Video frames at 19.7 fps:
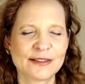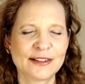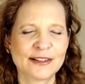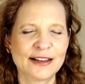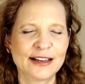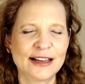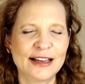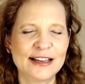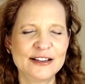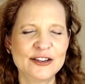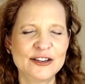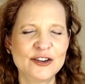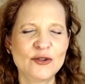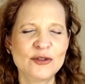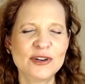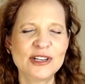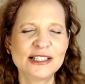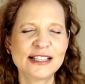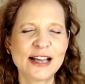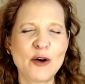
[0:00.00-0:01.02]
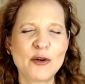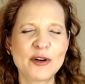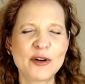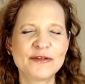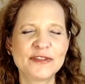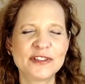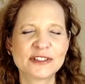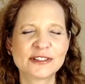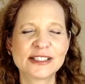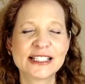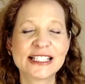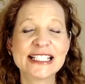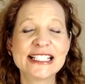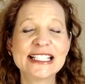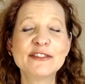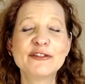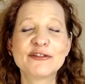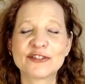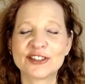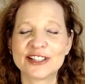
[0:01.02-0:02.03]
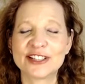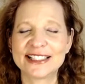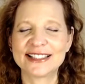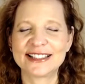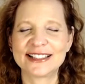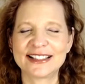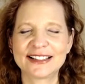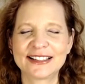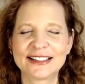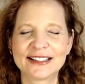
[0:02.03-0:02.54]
And notice how it feels different